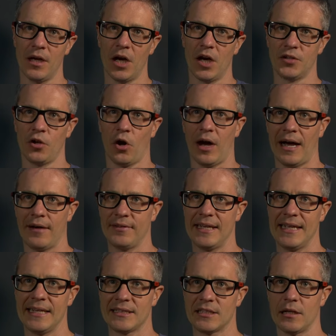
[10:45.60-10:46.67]
and not having
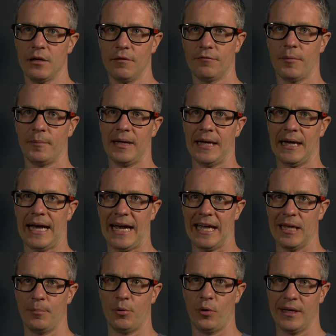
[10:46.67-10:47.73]
it from a
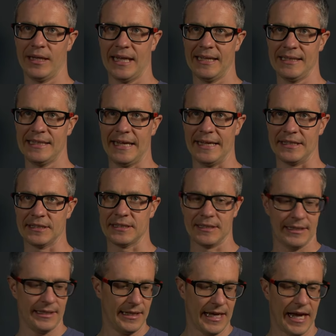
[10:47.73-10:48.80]
higher point like this.
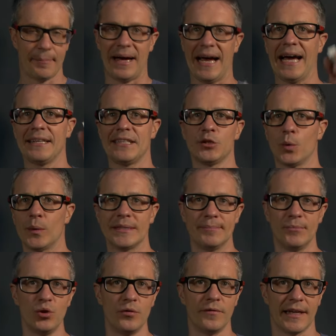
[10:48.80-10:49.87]
And my hand is always
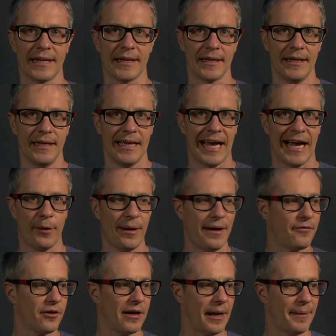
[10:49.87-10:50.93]
moving.
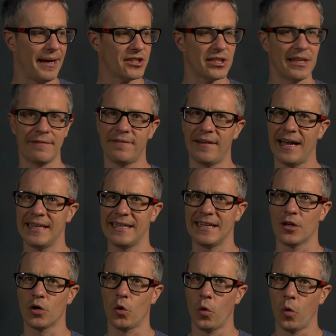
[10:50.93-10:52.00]
However, I'm actually finding
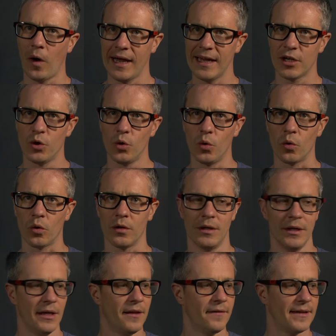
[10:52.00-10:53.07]
it quite cool
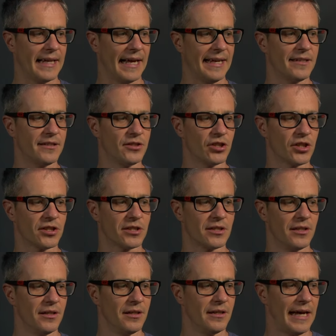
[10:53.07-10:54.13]
that I can just
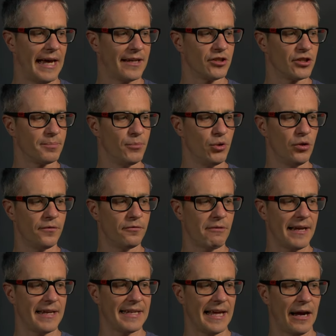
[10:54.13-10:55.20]
move
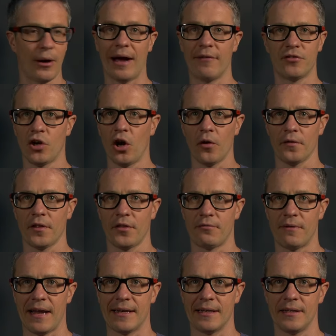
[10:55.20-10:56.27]
right now. I've got the
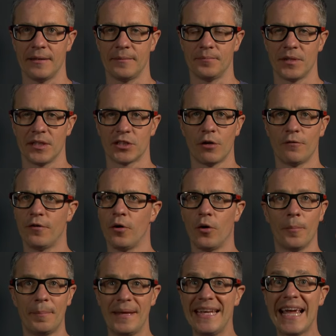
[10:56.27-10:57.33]
thread. So
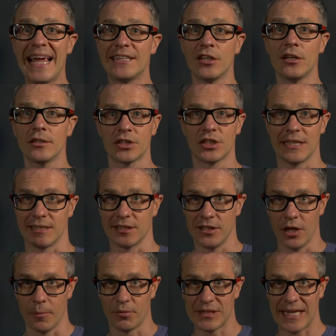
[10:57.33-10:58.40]
for PK touches, you
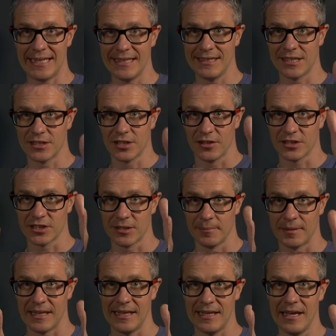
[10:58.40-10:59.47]
know, pretending to touch
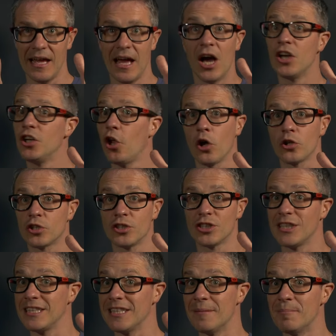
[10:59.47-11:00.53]
somebody, not
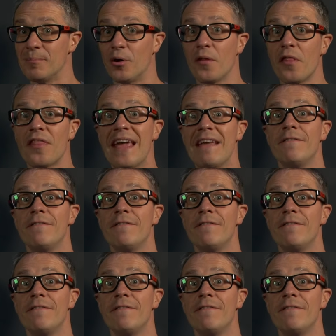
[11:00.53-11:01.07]
touching them, but they